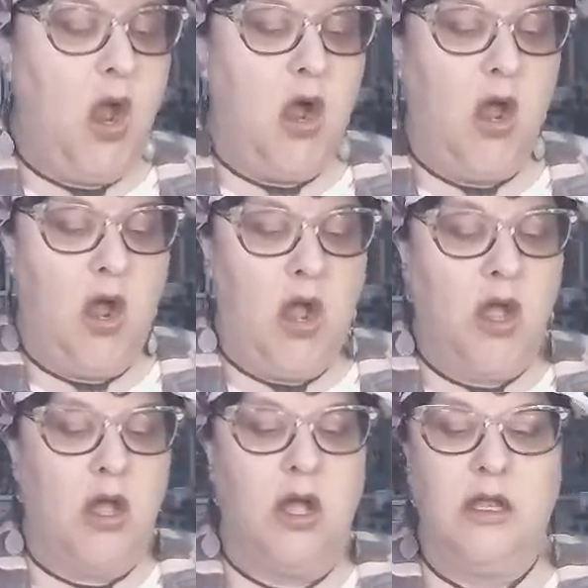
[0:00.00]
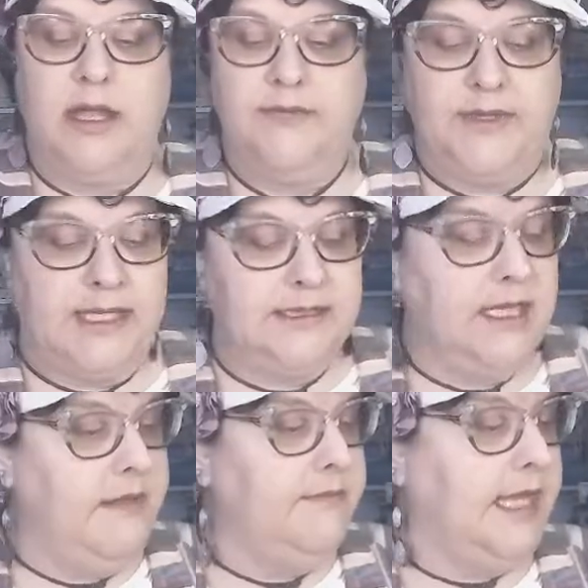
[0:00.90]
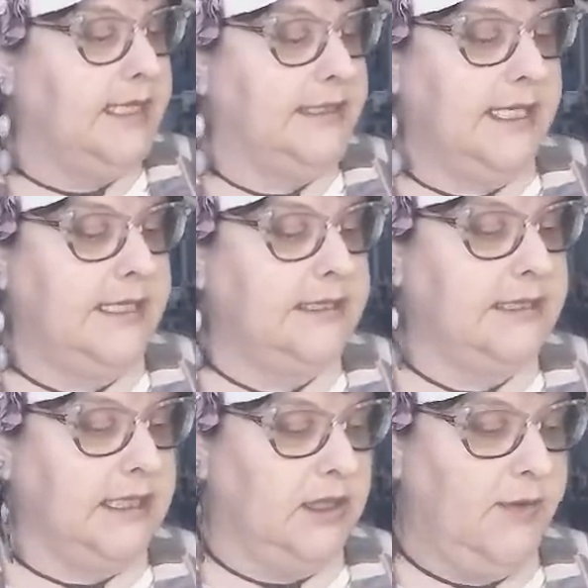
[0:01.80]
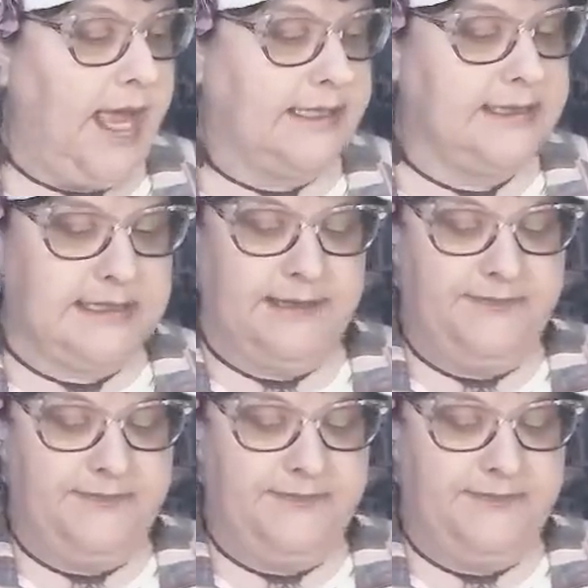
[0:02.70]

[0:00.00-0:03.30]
all of these amazing silhouettes.